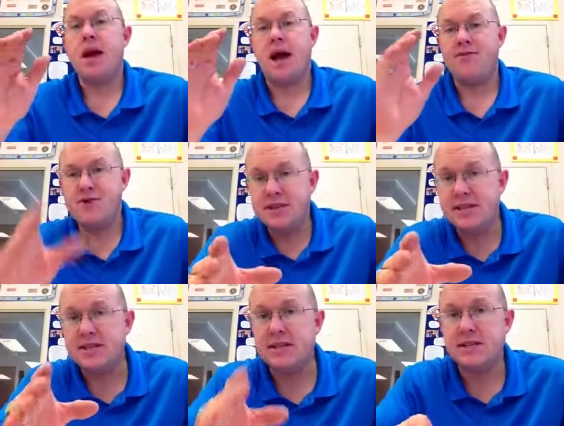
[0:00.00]
And this
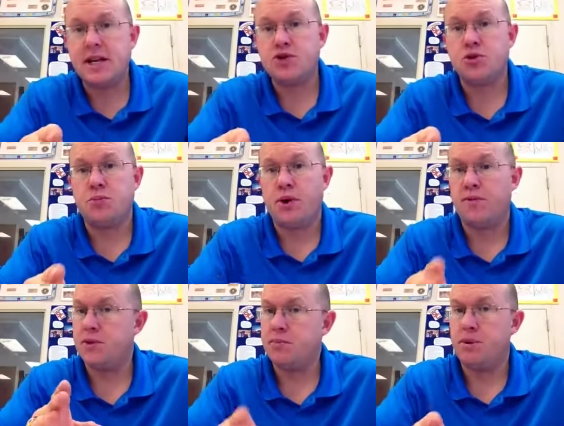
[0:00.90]
is the central
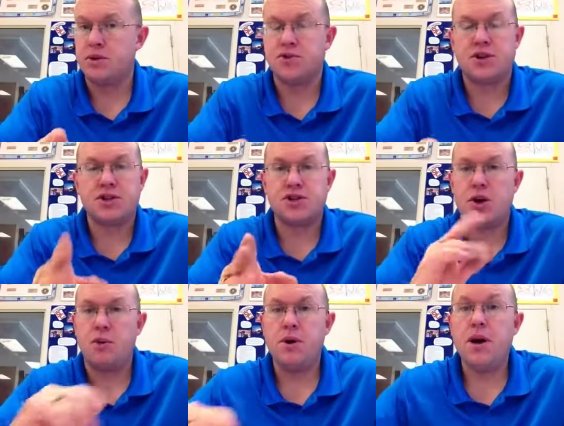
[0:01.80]
point for the Bolsheviks,
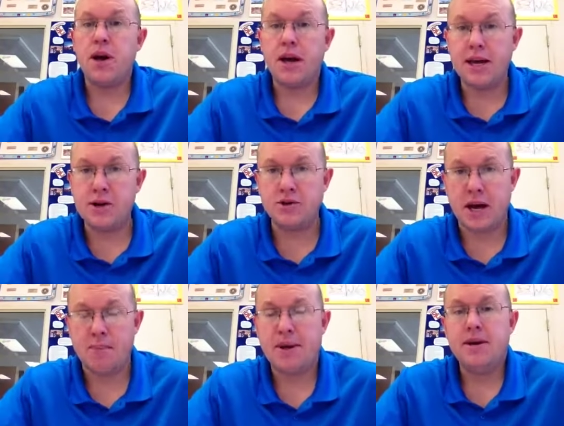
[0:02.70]
so ears
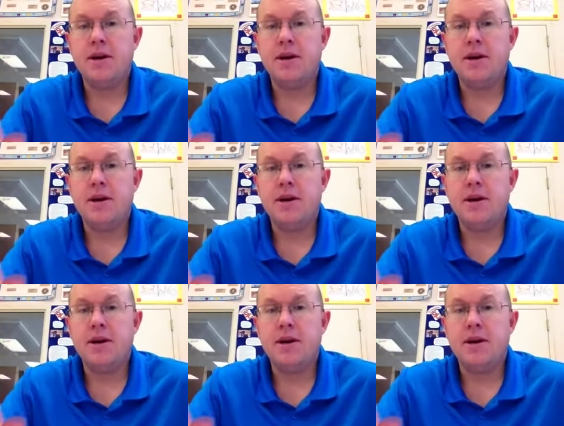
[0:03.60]
up.